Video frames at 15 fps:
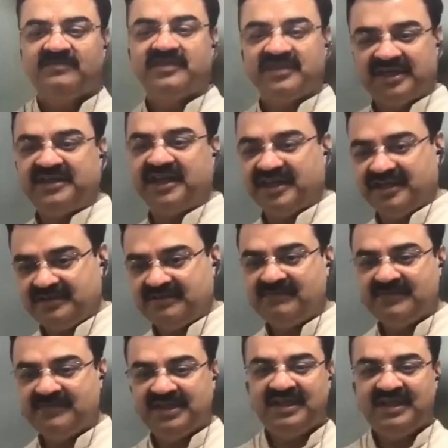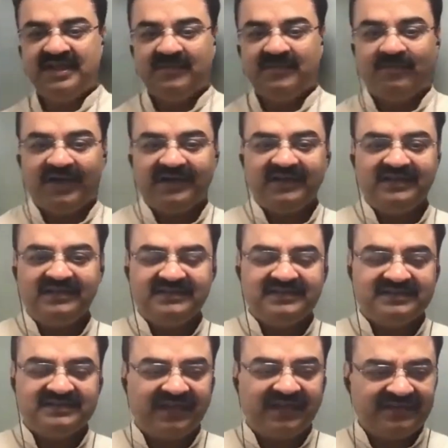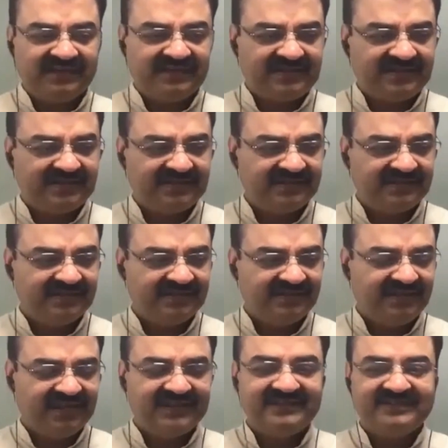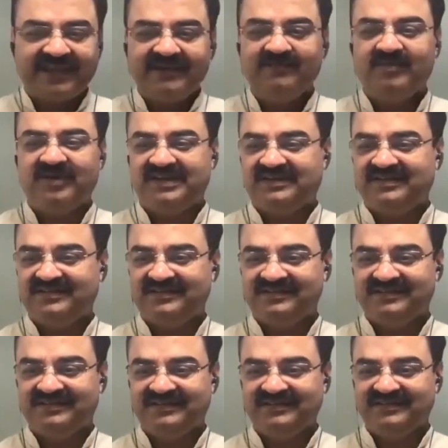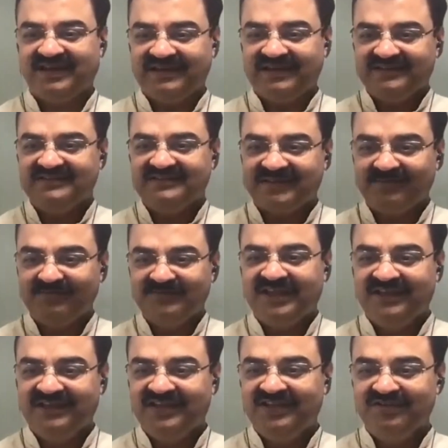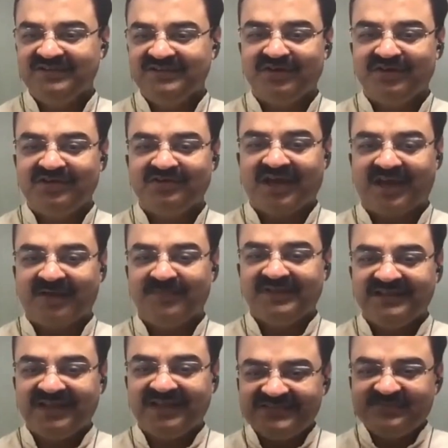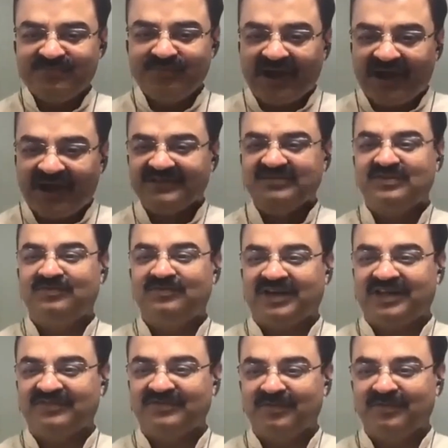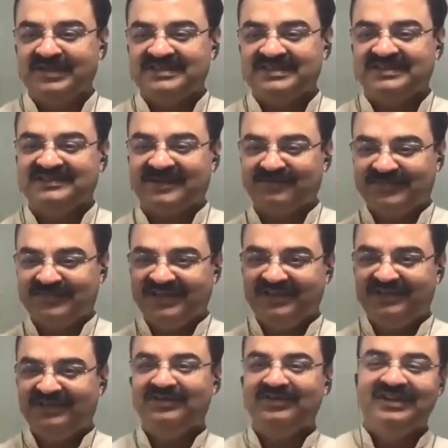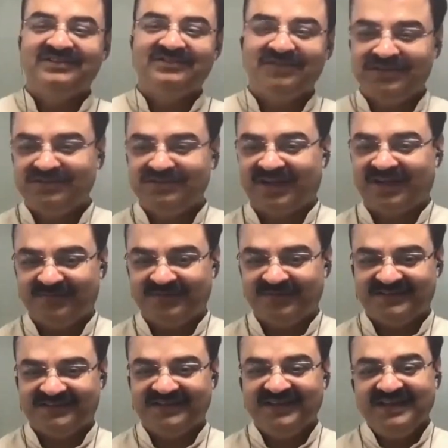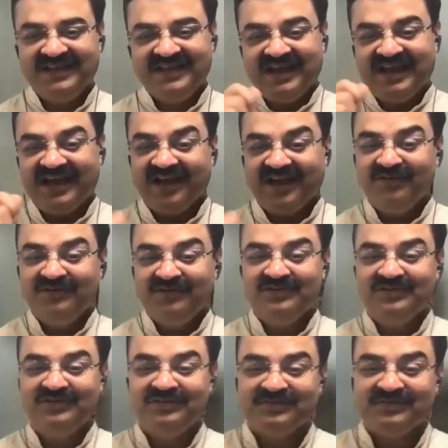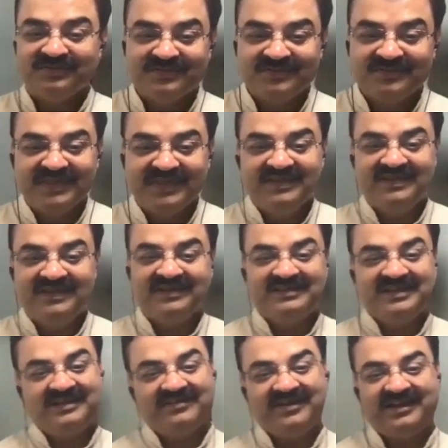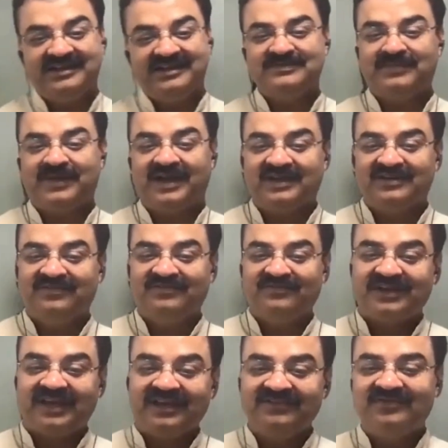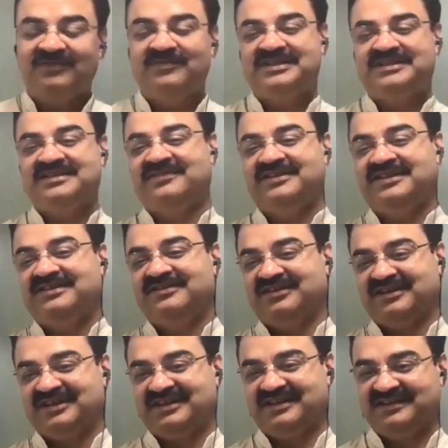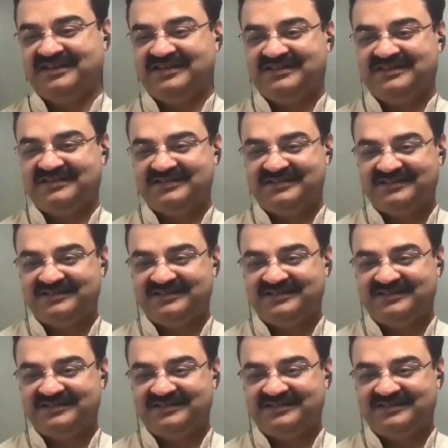with the time, but is that excitement that yes, something new is going to happen, that sparks of transformation, something good is going to happen. How do they create a spark of transformation within organization?